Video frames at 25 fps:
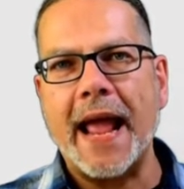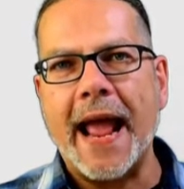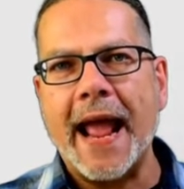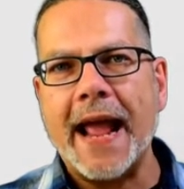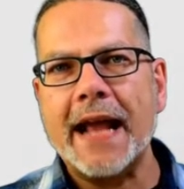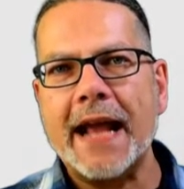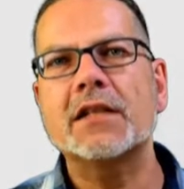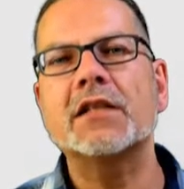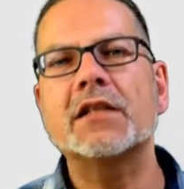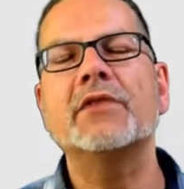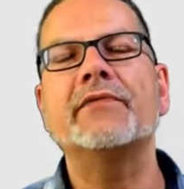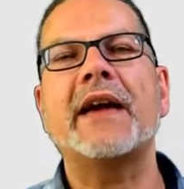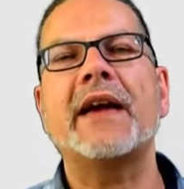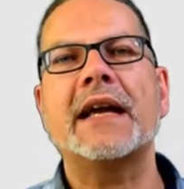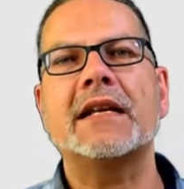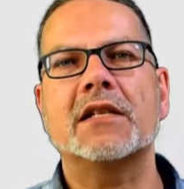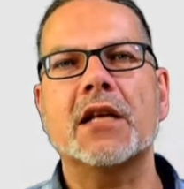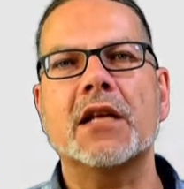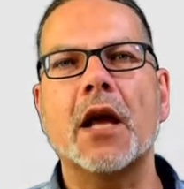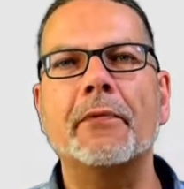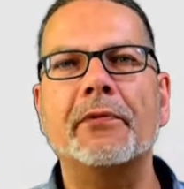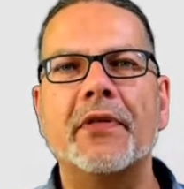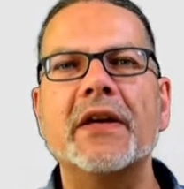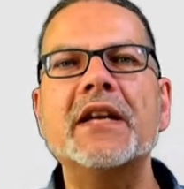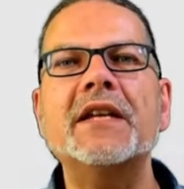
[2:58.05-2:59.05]

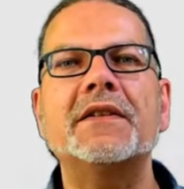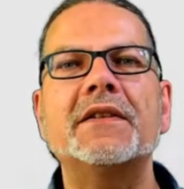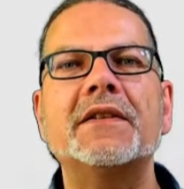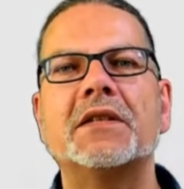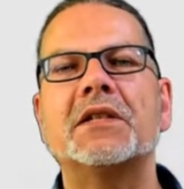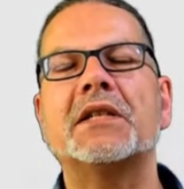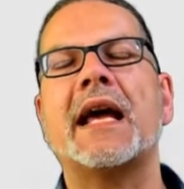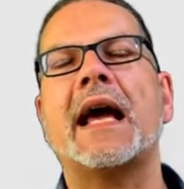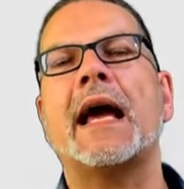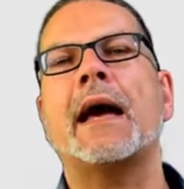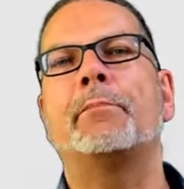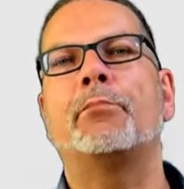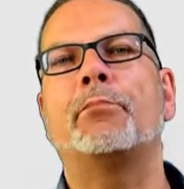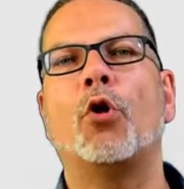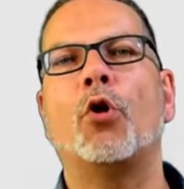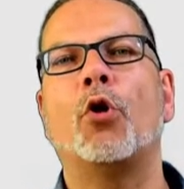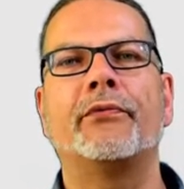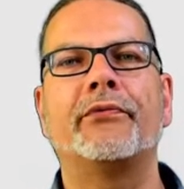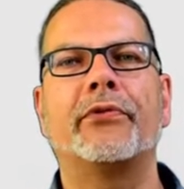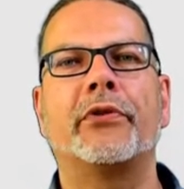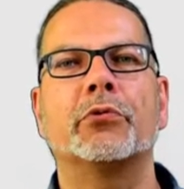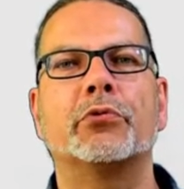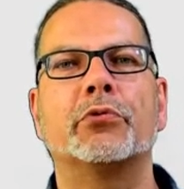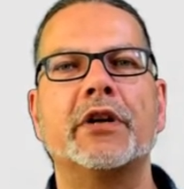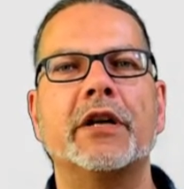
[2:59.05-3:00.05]
activate this tab
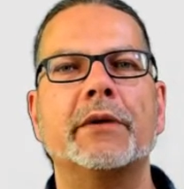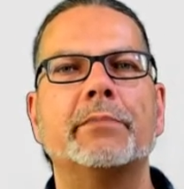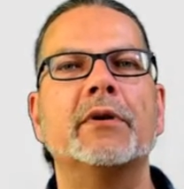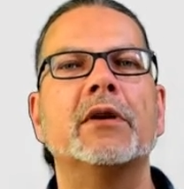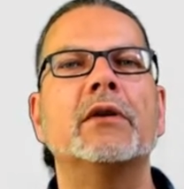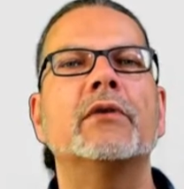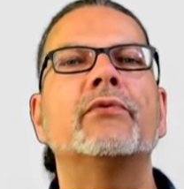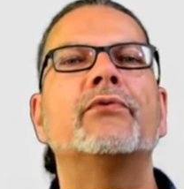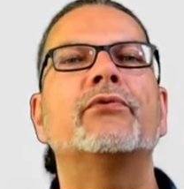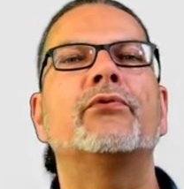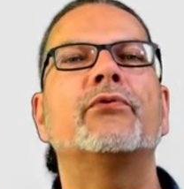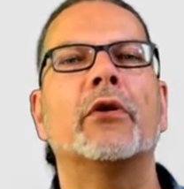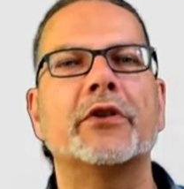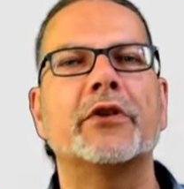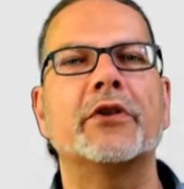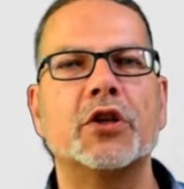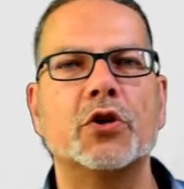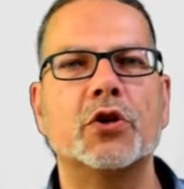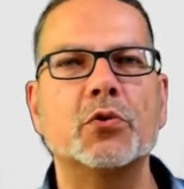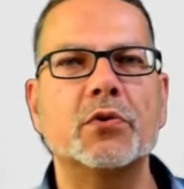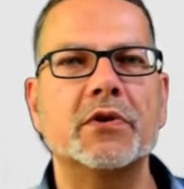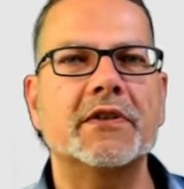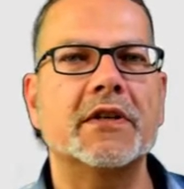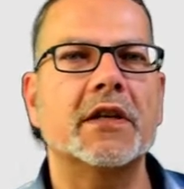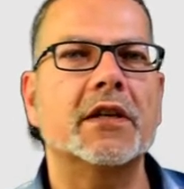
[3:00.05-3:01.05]
of the ribbon for the
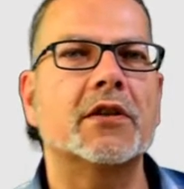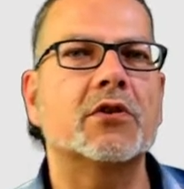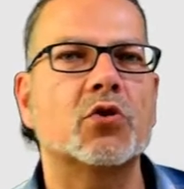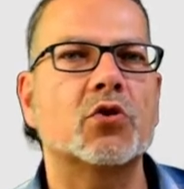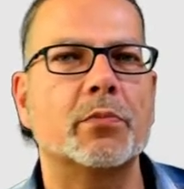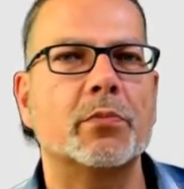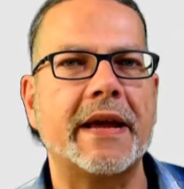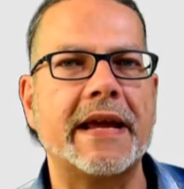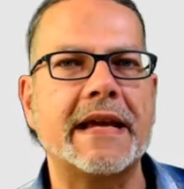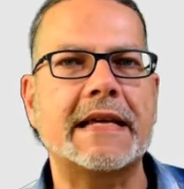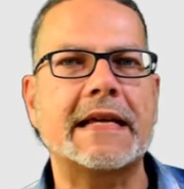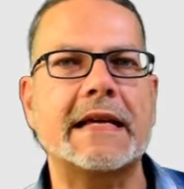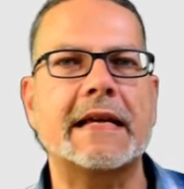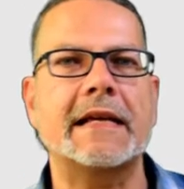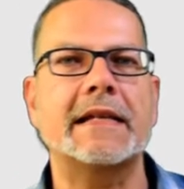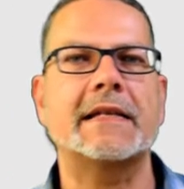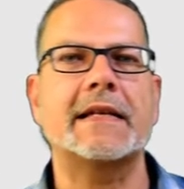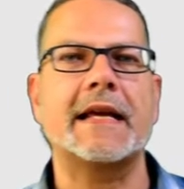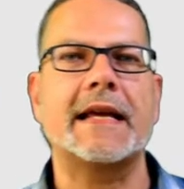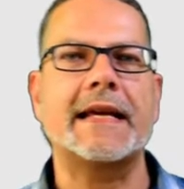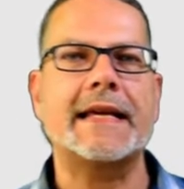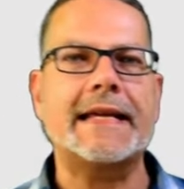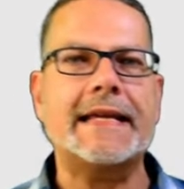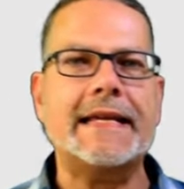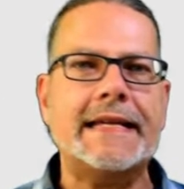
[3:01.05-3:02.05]
user make
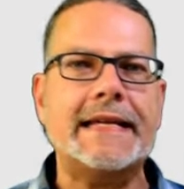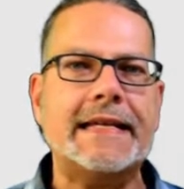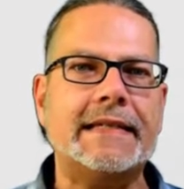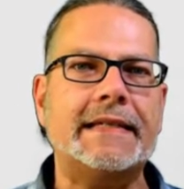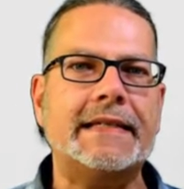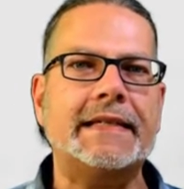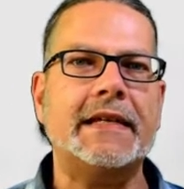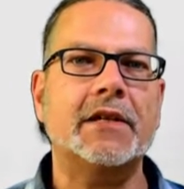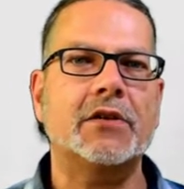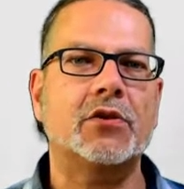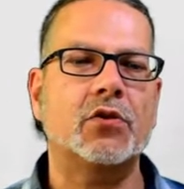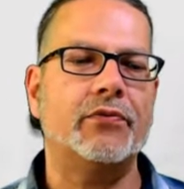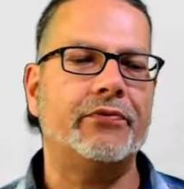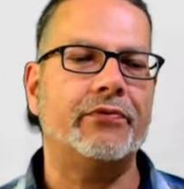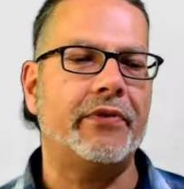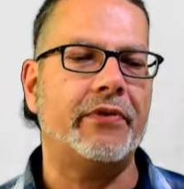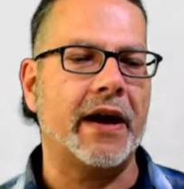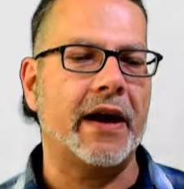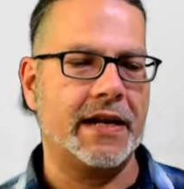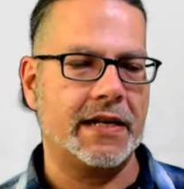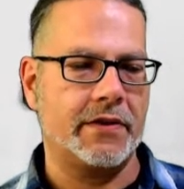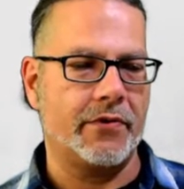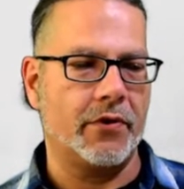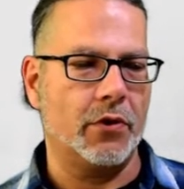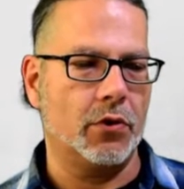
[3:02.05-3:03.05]
it easier to
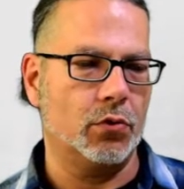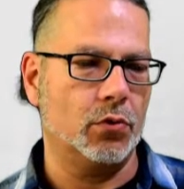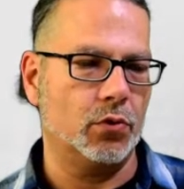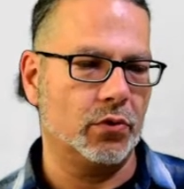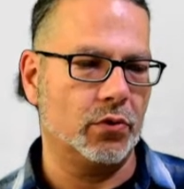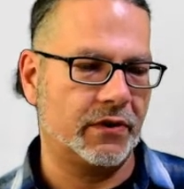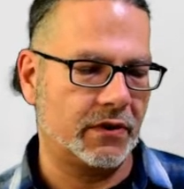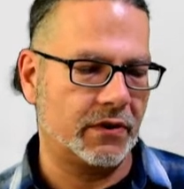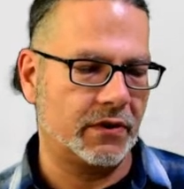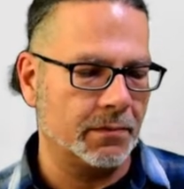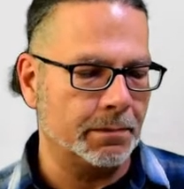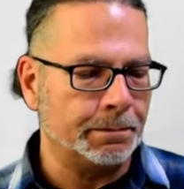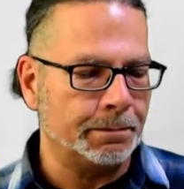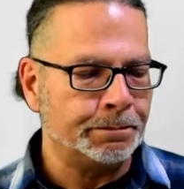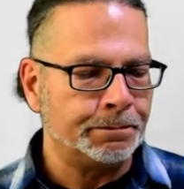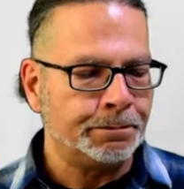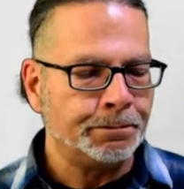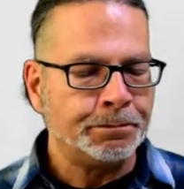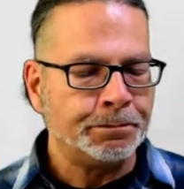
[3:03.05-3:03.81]
find those.